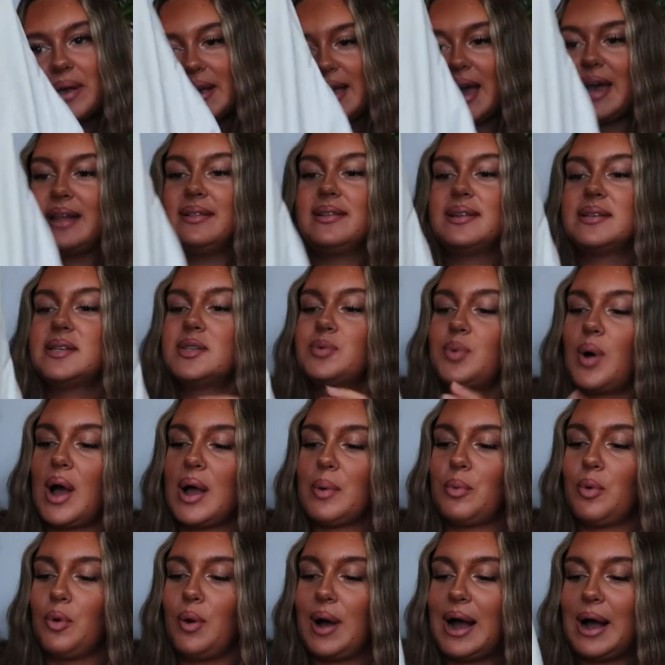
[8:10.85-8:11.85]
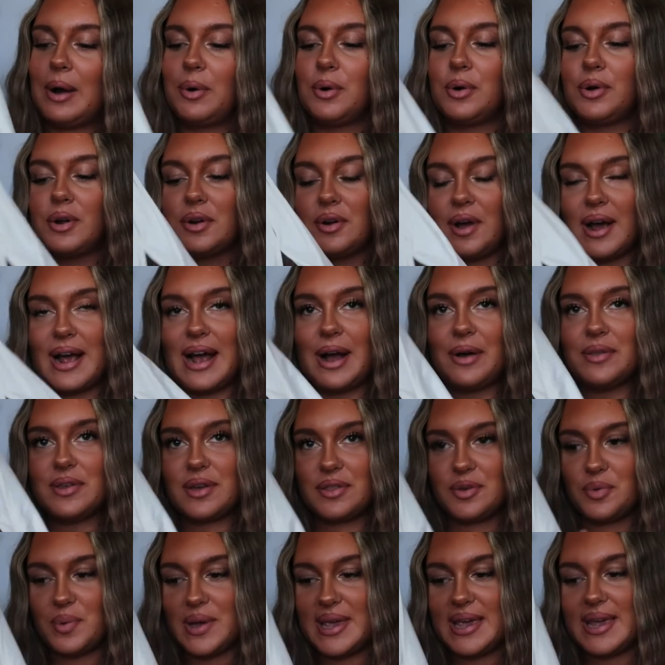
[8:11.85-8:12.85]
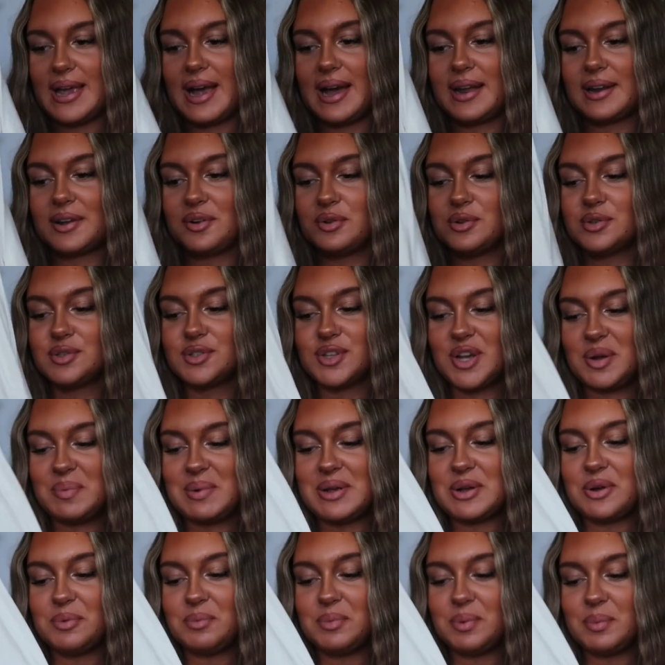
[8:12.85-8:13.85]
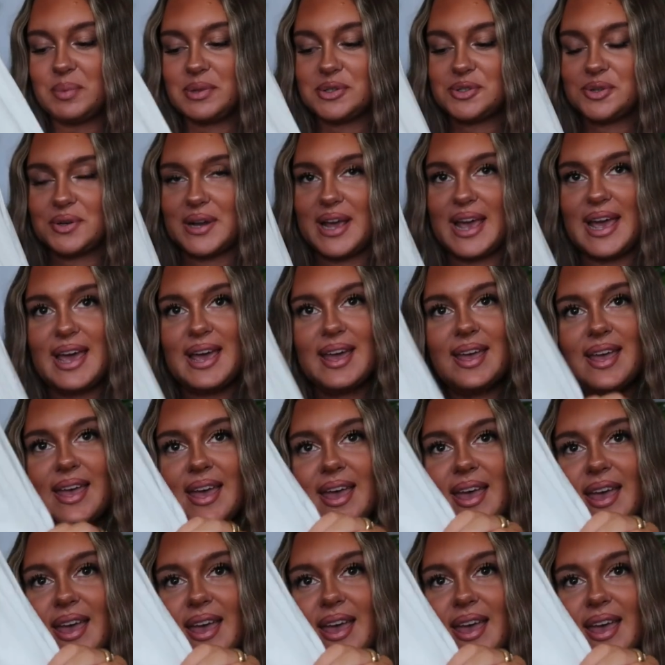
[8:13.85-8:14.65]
Again, this is what I wore out on a night out the other week and I got so many compliments on it.